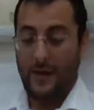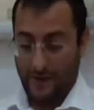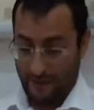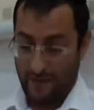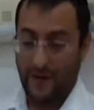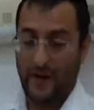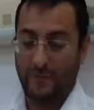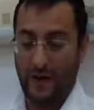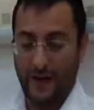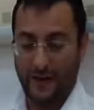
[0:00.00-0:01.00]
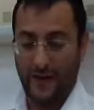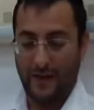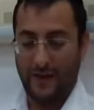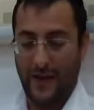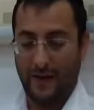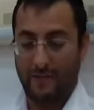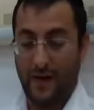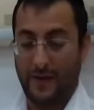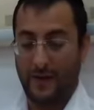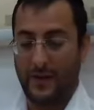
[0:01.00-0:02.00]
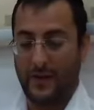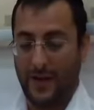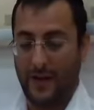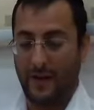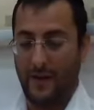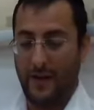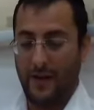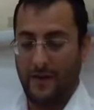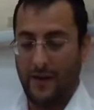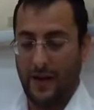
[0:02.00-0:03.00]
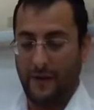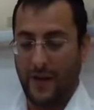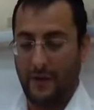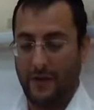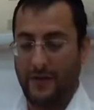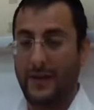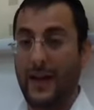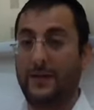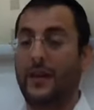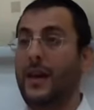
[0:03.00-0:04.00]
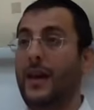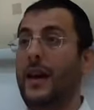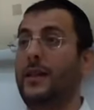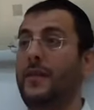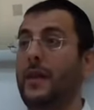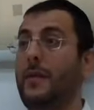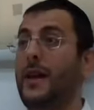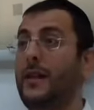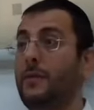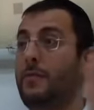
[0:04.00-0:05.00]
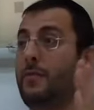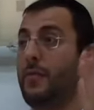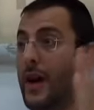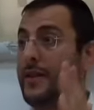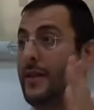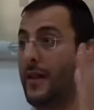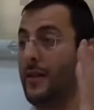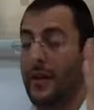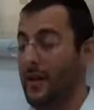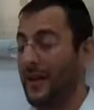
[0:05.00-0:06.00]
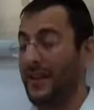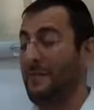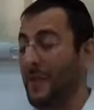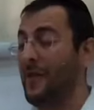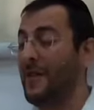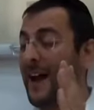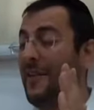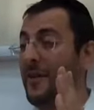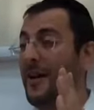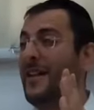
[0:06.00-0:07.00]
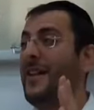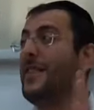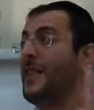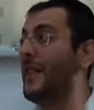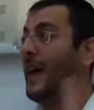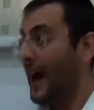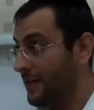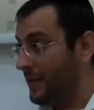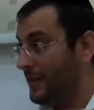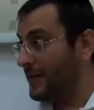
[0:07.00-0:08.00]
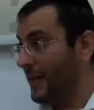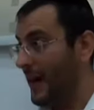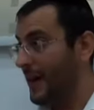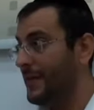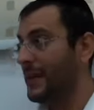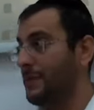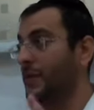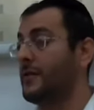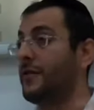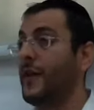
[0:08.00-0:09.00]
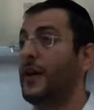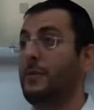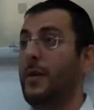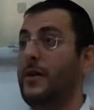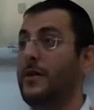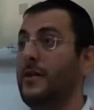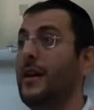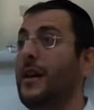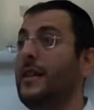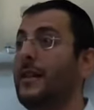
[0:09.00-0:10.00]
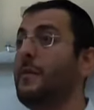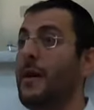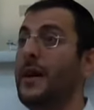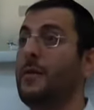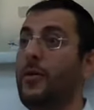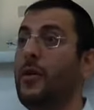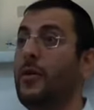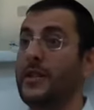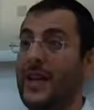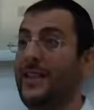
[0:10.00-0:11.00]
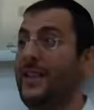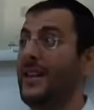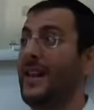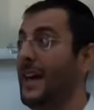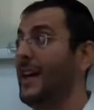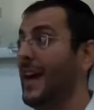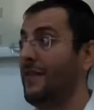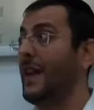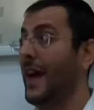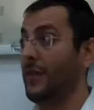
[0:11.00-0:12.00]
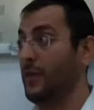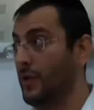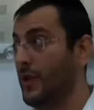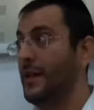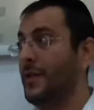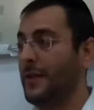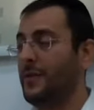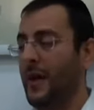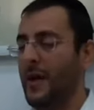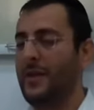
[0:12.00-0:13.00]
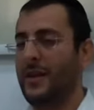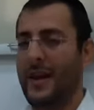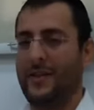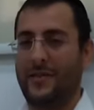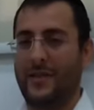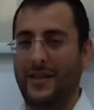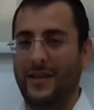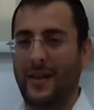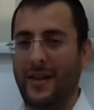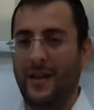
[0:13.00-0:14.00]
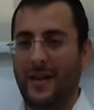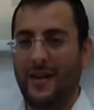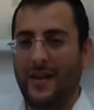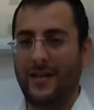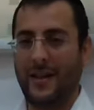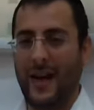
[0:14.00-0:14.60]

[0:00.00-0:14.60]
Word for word: That was the first brisa, and the second brisa, which said that if they were siyed v'kiyed, if they made the brisa the, the, the bore narrower, then the achron is chayiv. That's because the first person didn't make a bore which had in it any hebel at all. That's why only the achron is uh, is